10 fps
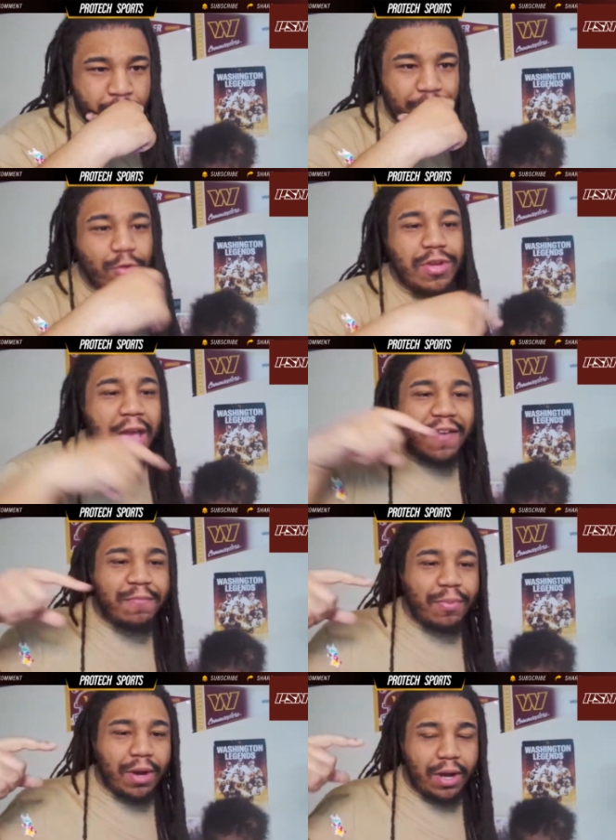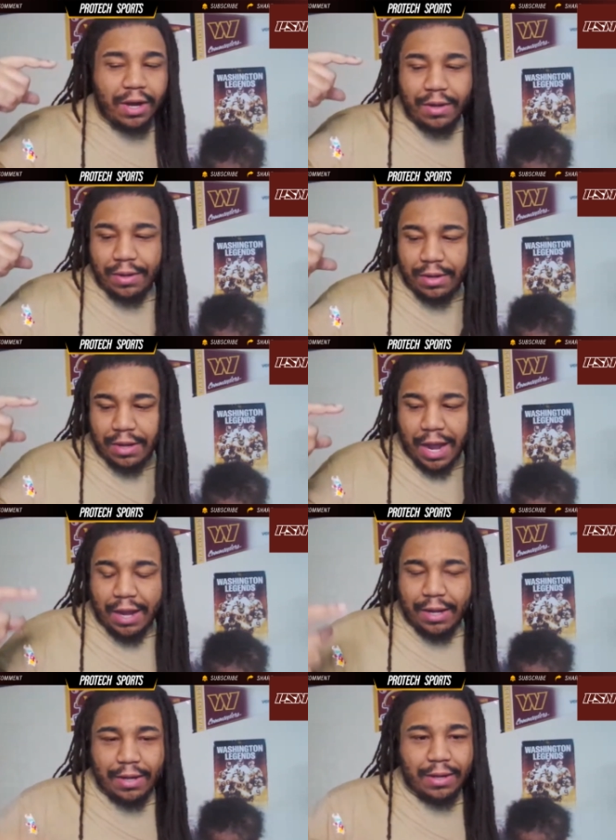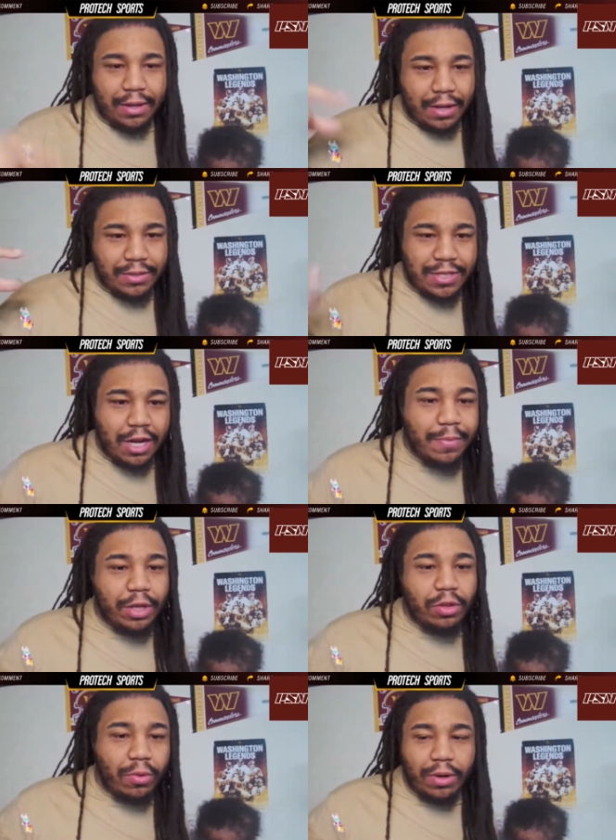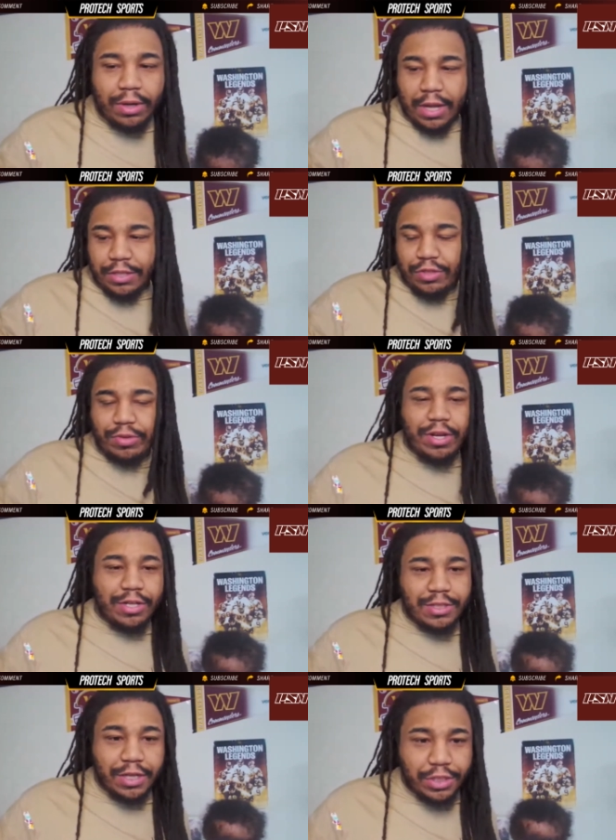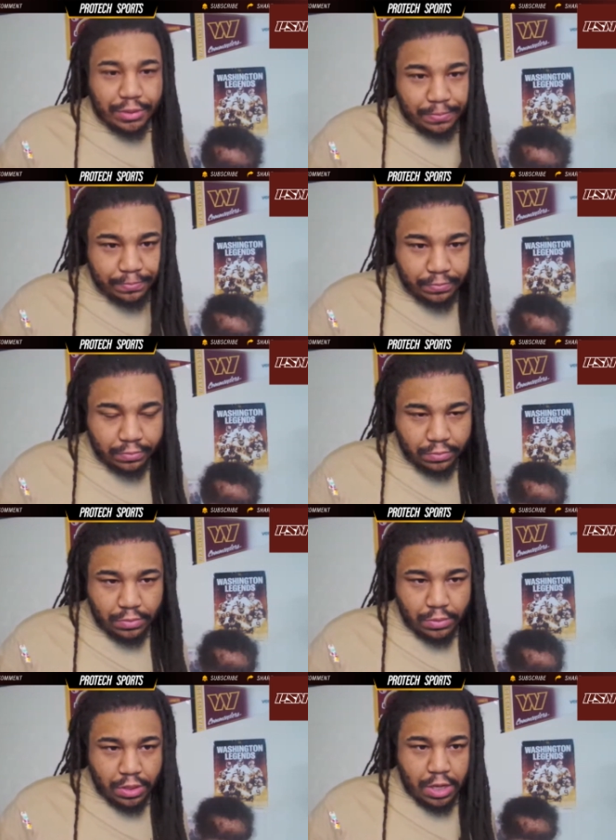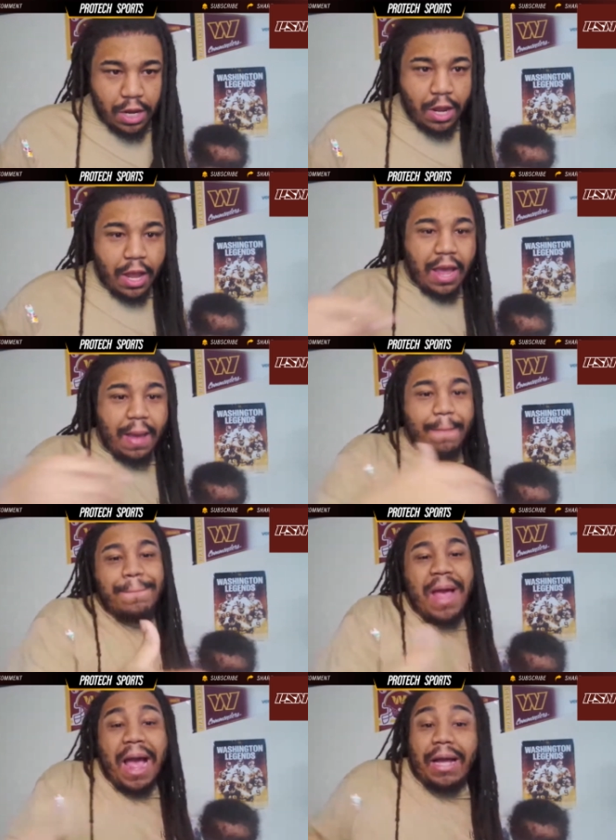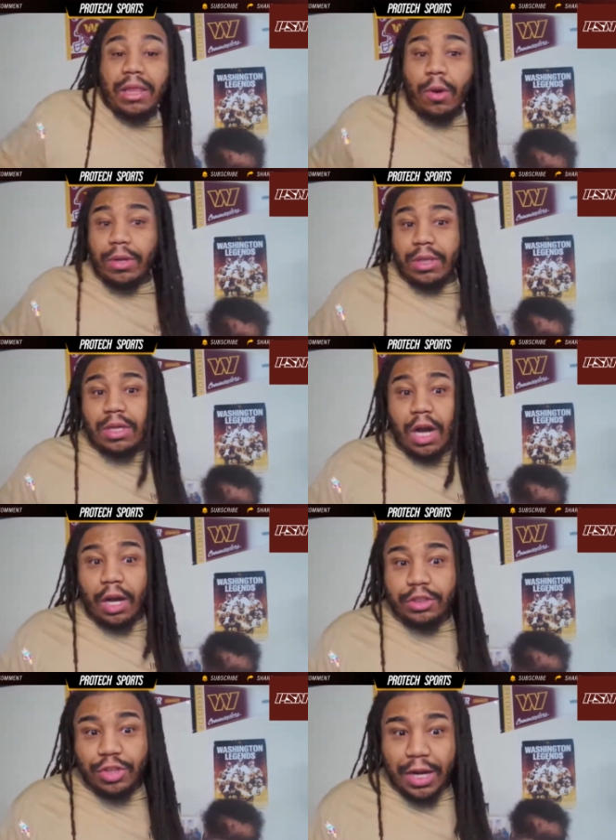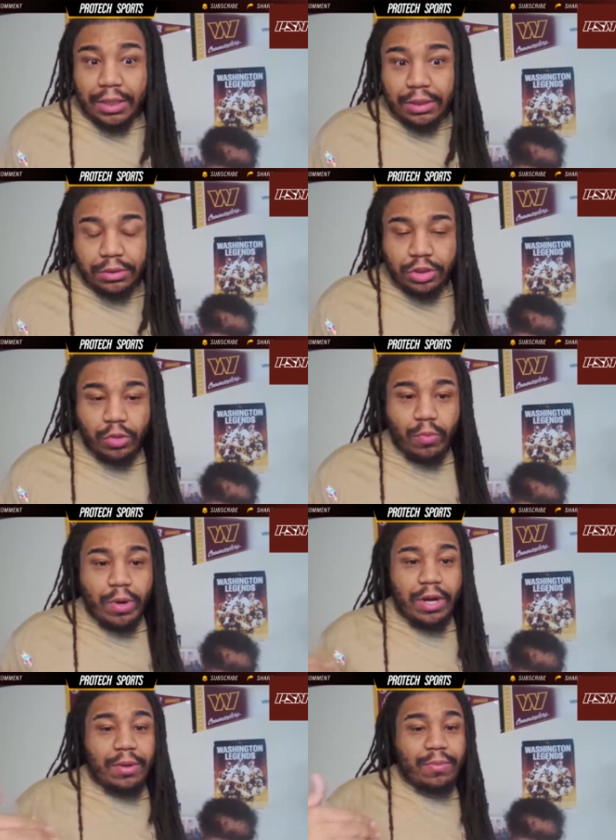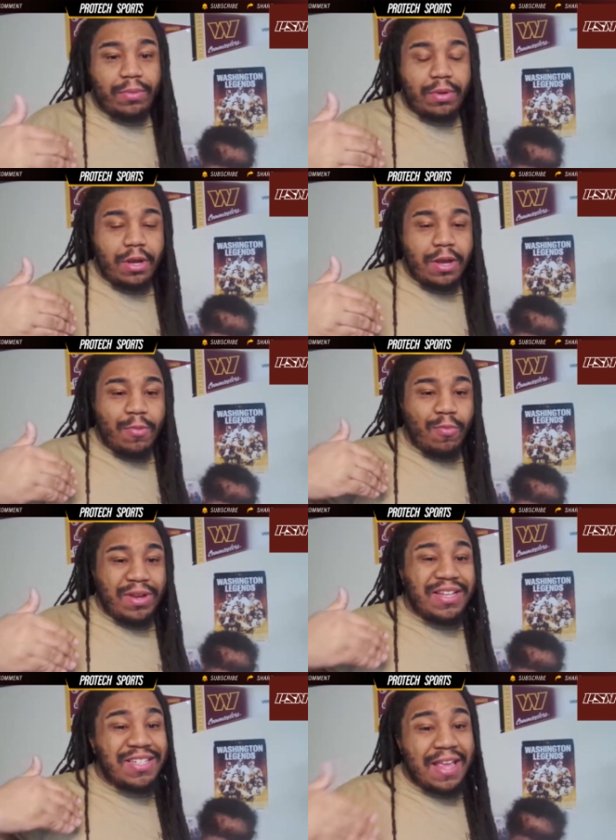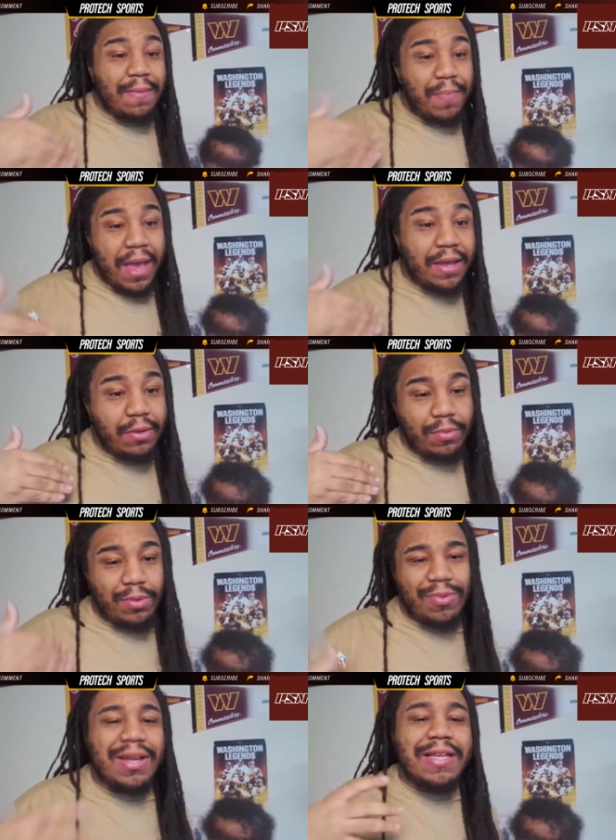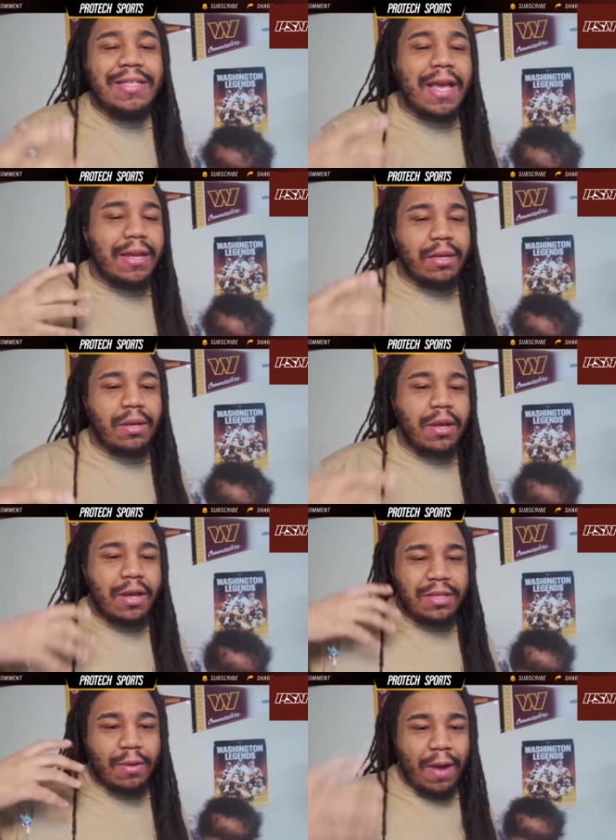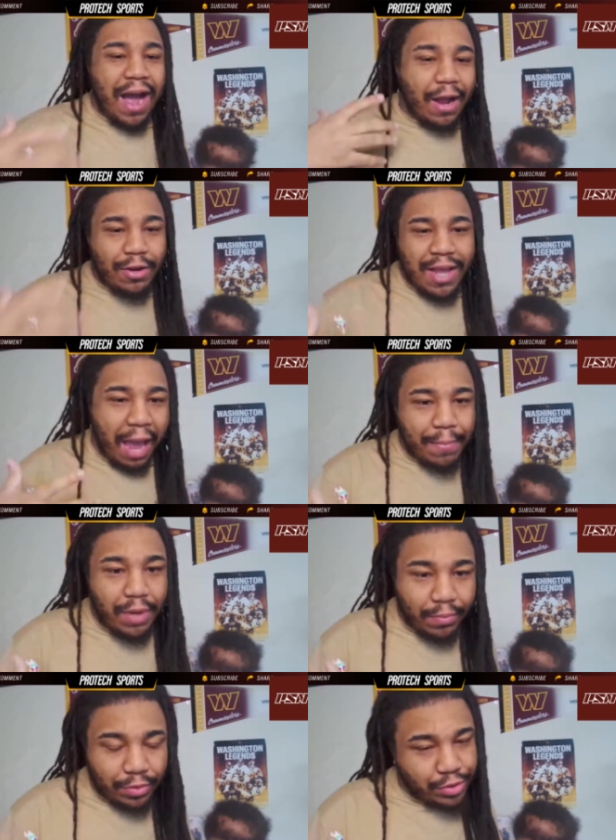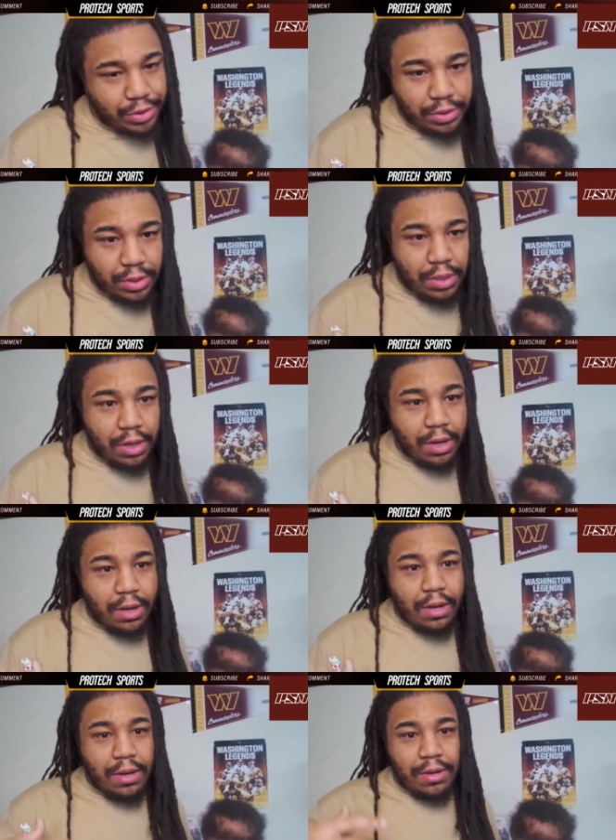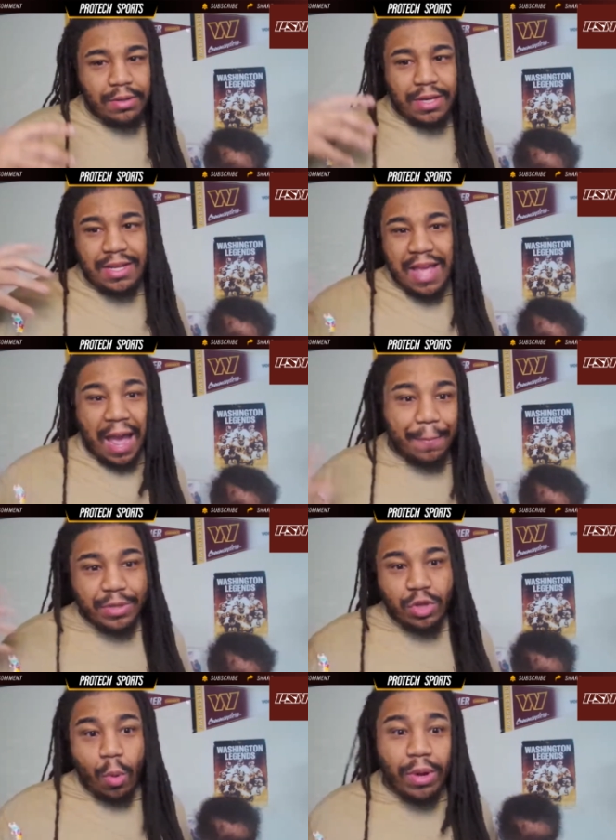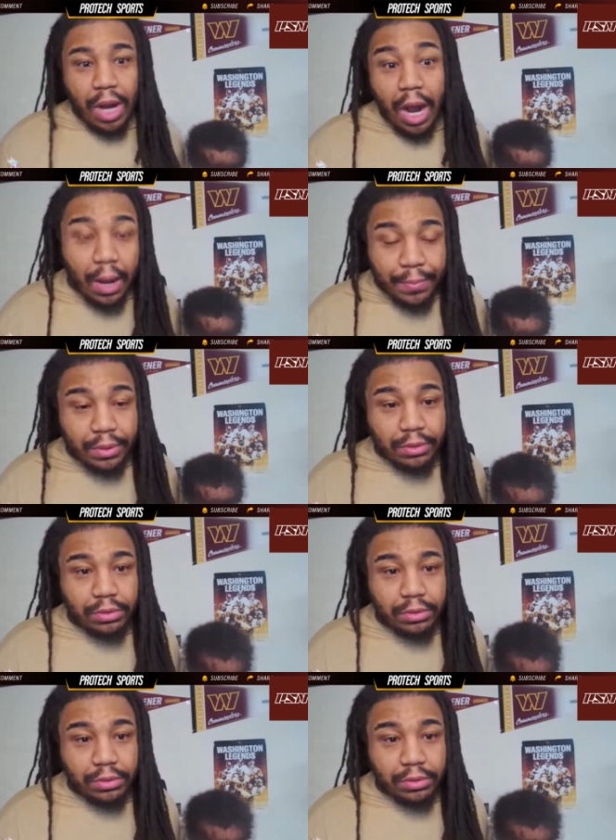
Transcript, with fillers: If you gave uh, uh, Terry McLaurin a two year extension and backloaded the contract to where when he's getting paid when he's getting the higher cap numbers the cap is going up